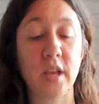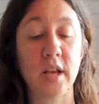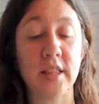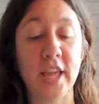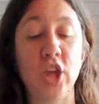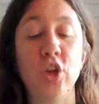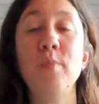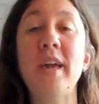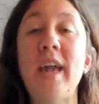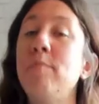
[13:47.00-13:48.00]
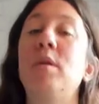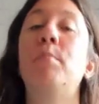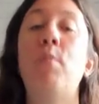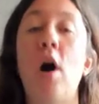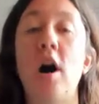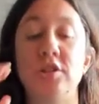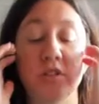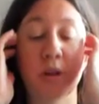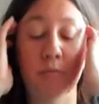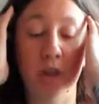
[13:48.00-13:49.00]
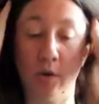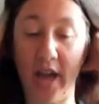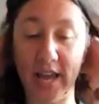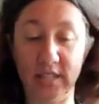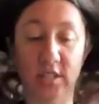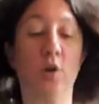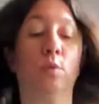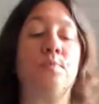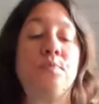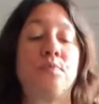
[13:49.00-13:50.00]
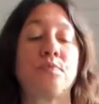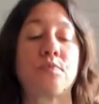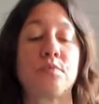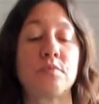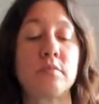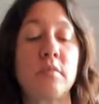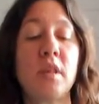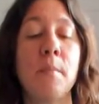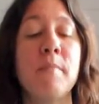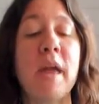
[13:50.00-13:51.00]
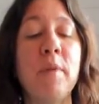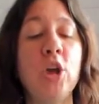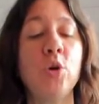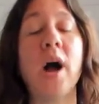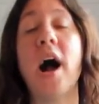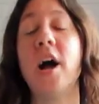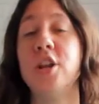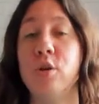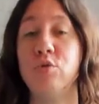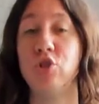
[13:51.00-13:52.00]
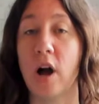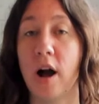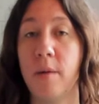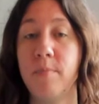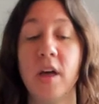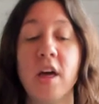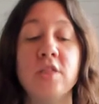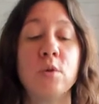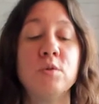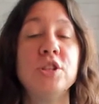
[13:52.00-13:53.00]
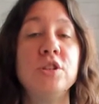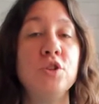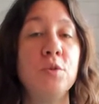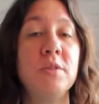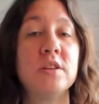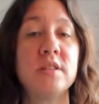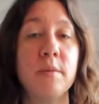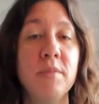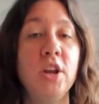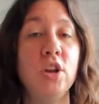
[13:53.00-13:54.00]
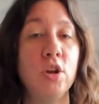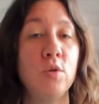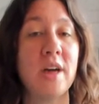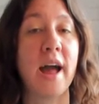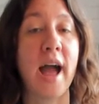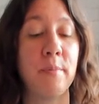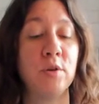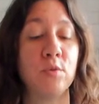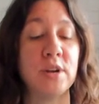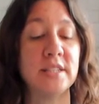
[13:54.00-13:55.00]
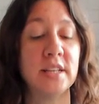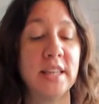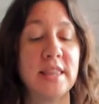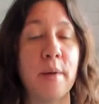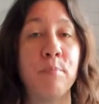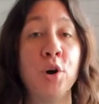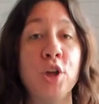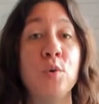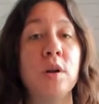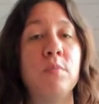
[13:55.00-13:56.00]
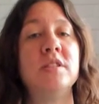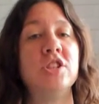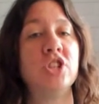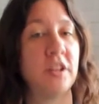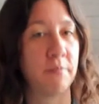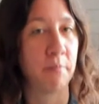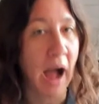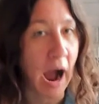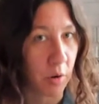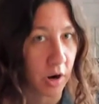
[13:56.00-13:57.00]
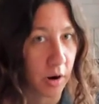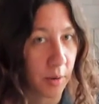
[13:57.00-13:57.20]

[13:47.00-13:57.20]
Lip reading: the boss or something. Okay, so maybe you got a new job. There's something new that happened recently that put you in a position of power.